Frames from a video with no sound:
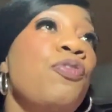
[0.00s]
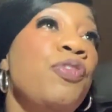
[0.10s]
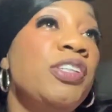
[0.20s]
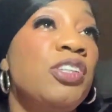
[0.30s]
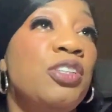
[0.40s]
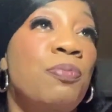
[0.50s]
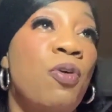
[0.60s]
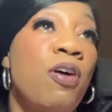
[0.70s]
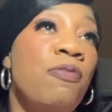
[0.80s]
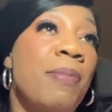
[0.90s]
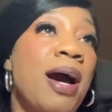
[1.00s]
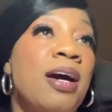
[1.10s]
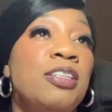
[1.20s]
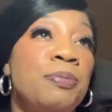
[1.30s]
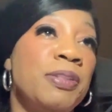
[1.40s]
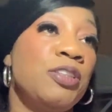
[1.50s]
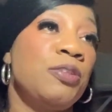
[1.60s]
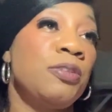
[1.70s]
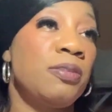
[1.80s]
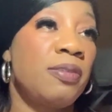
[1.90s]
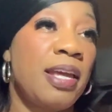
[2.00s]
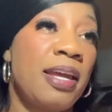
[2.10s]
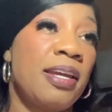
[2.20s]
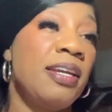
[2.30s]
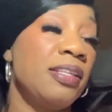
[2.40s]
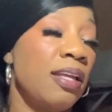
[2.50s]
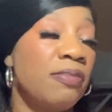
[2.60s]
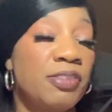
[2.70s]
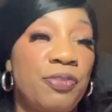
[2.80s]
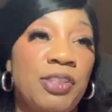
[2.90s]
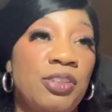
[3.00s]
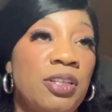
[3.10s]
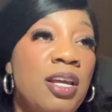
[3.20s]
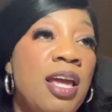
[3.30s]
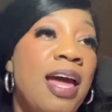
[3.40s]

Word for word: fishing is more of my husband's thing. He loves fishing.